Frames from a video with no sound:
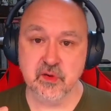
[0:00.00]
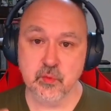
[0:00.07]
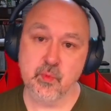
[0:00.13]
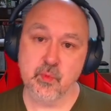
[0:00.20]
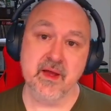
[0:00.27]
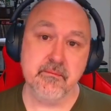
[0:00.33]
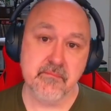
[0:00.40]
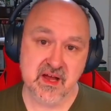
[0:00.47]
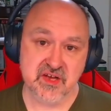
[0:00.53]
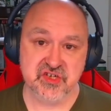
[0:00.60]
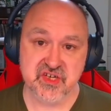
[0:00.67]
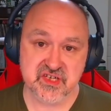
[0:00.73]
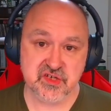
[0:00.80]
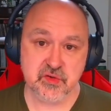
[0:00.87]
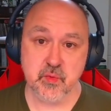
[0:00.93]
the way
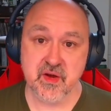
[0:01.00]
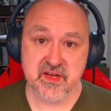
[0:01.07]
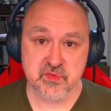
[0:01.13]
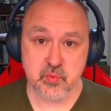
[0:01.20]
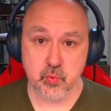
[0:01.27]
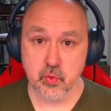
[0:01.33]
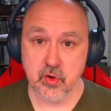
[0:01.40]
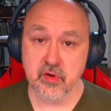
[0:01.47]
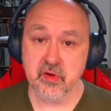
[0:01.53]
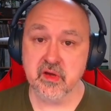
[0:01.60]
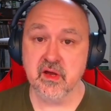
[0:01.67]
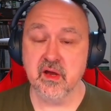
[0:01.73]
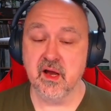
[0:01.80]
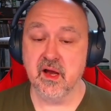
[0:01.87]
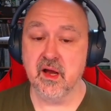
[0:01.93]
magic squares
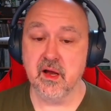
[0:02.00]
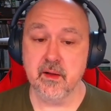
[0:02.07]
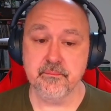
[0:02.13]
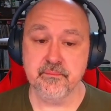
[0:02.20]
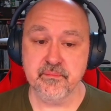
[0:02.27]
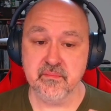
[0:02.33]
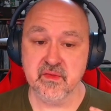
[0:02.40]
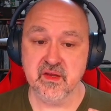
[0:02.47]
work was